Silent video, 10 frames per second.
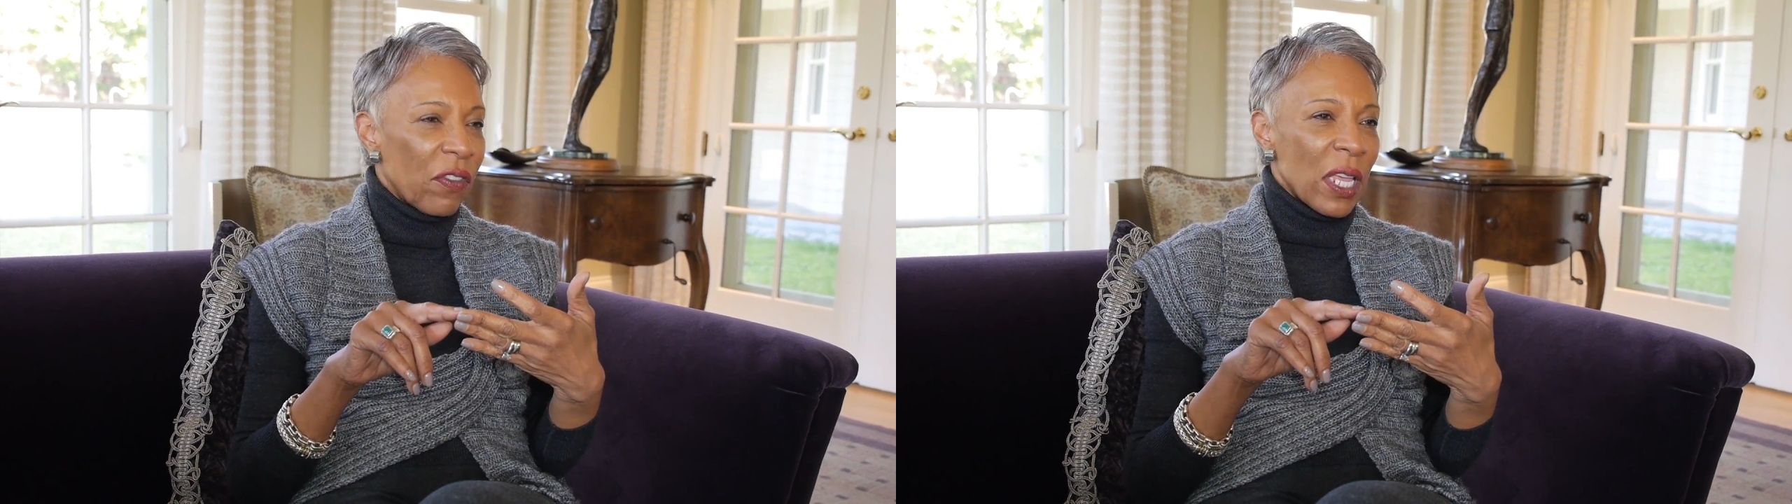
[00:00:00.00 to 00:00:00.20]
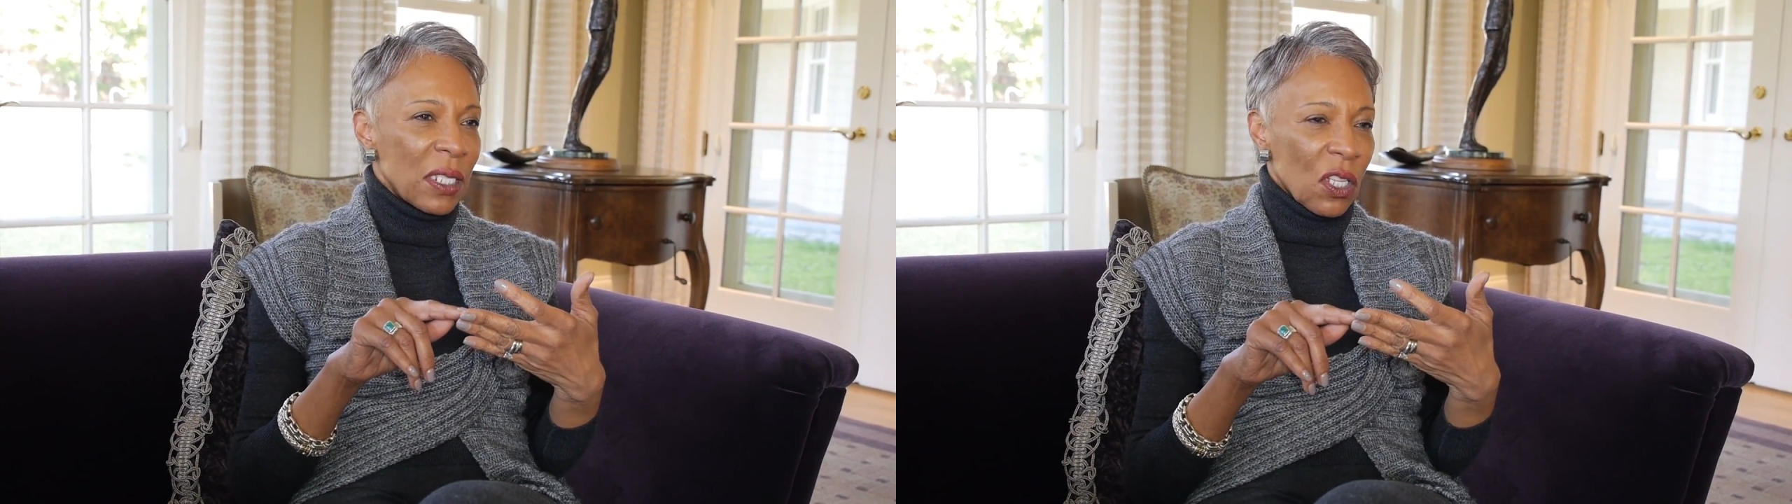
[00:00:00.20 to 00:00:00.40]

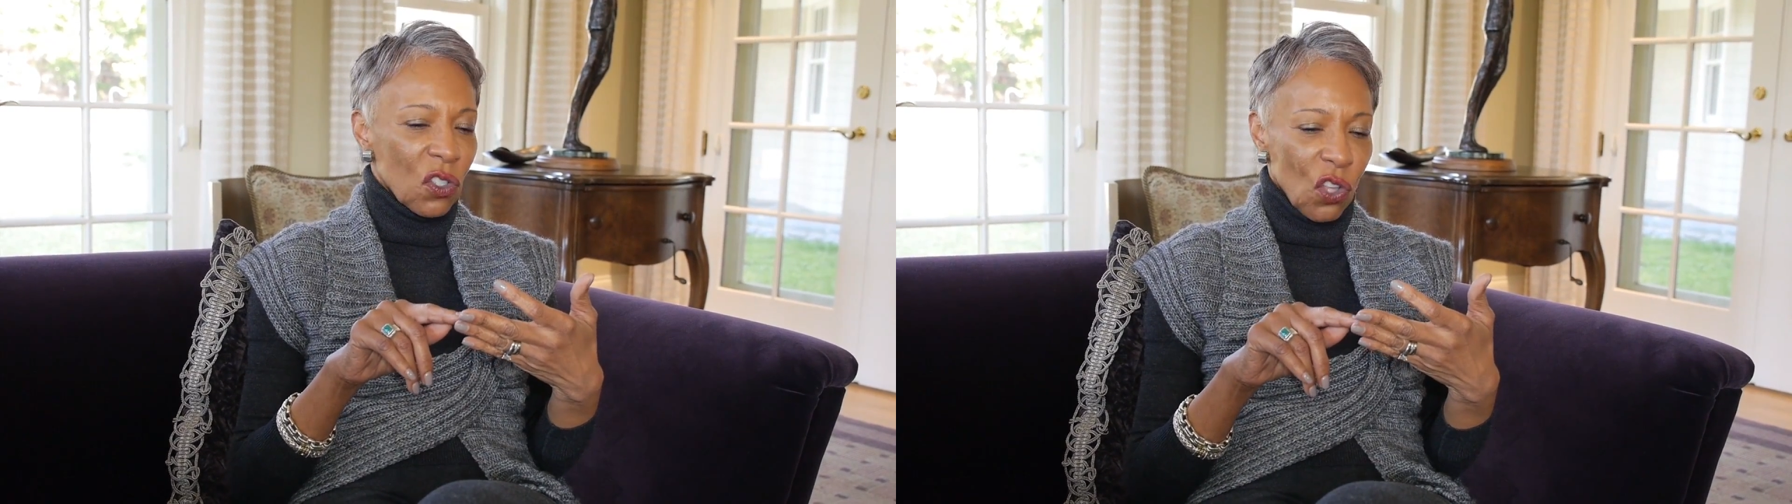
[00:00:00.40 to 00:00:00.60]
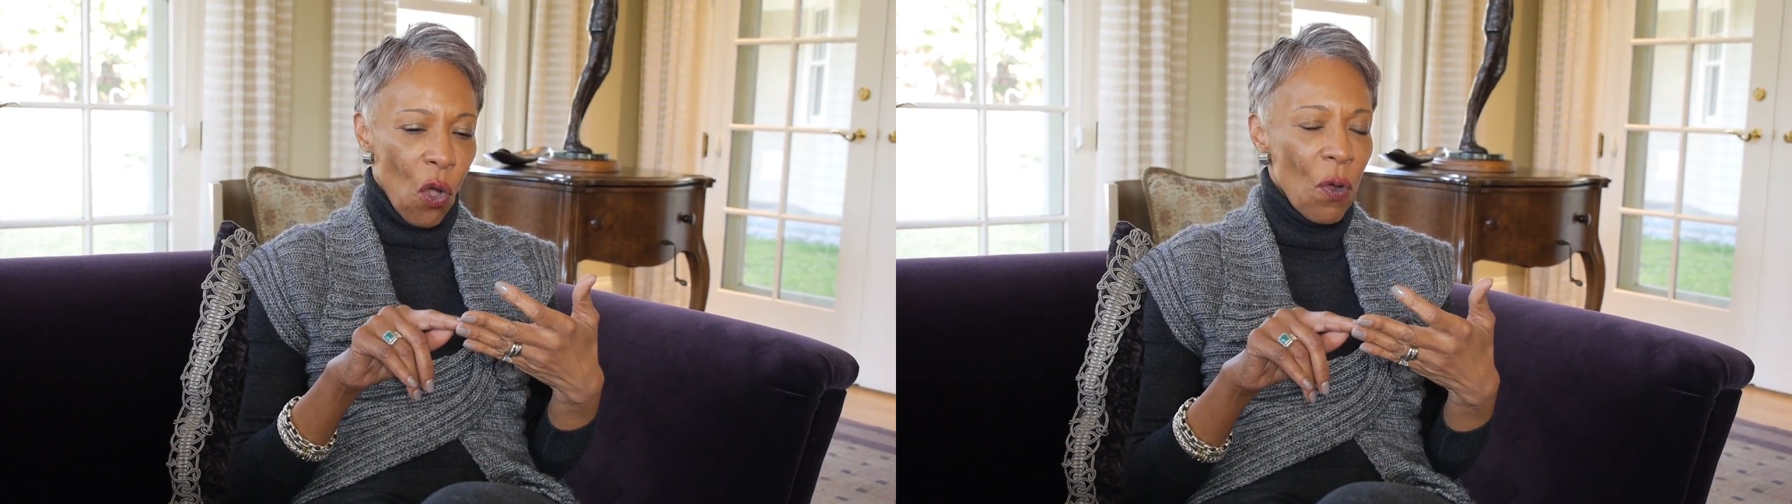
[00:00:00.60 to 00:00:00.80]
I said,
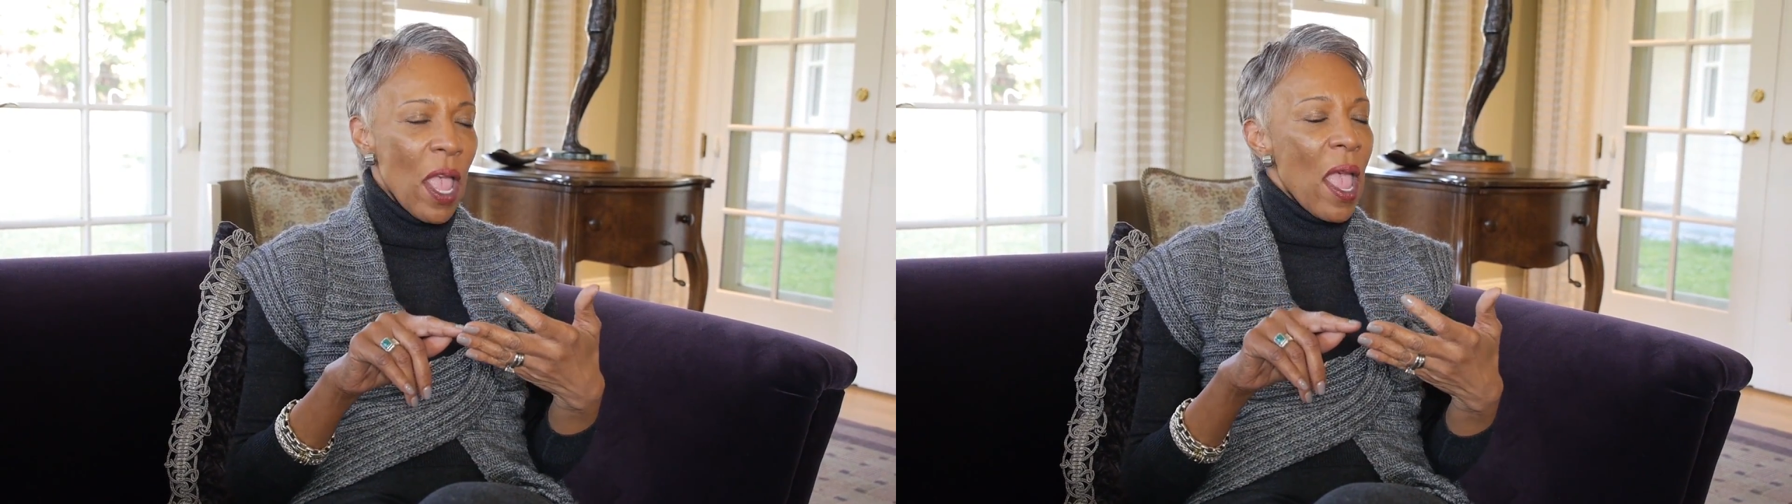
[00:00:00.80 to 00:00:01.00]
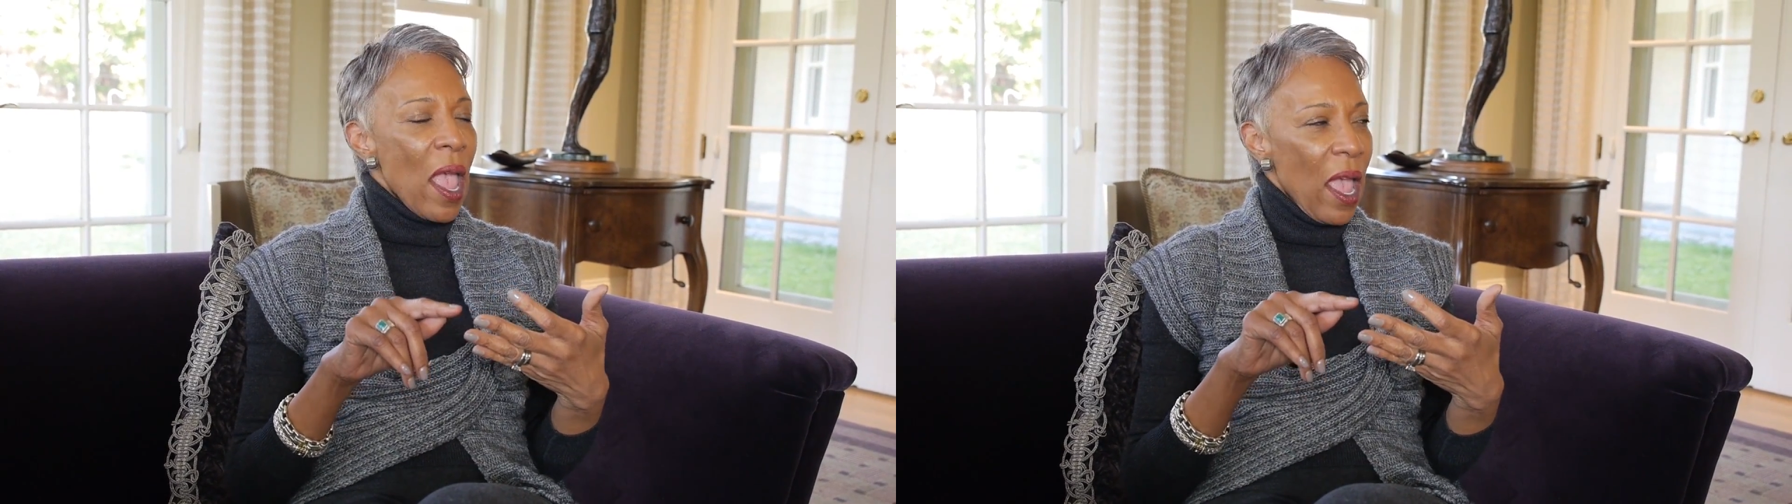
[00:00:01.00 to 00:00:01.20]
so
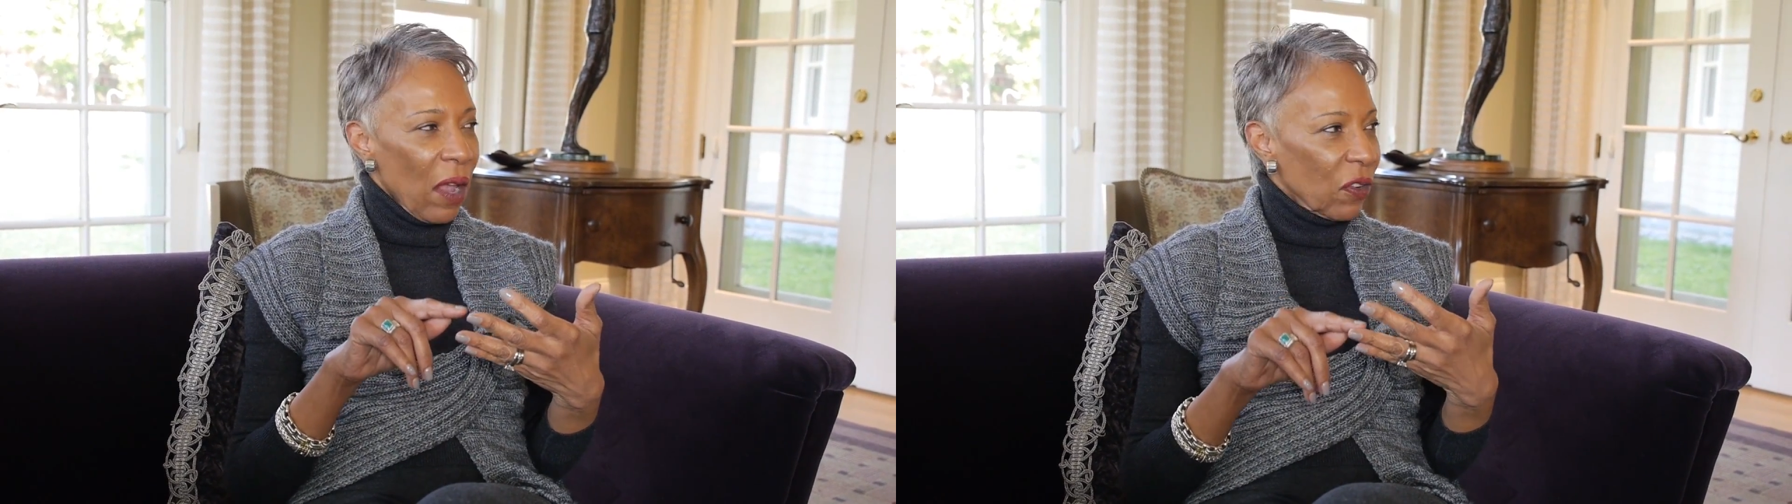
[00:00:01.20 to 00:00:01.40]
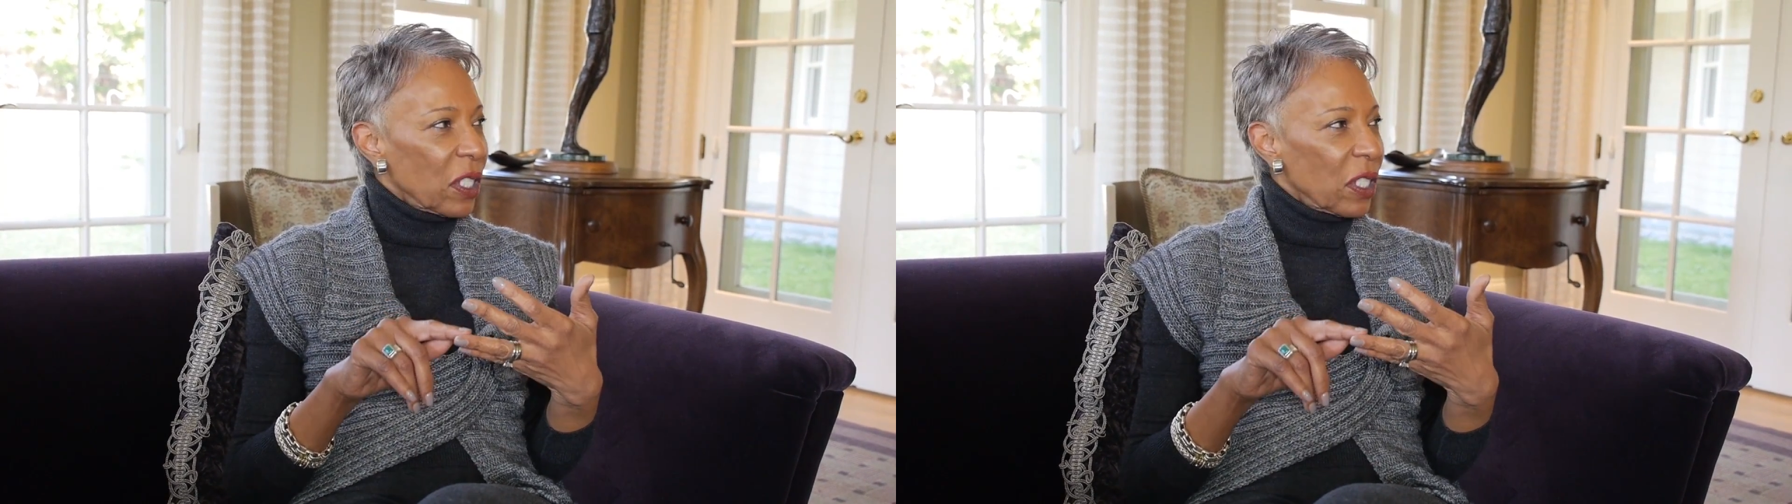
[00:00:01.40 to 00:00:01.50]
every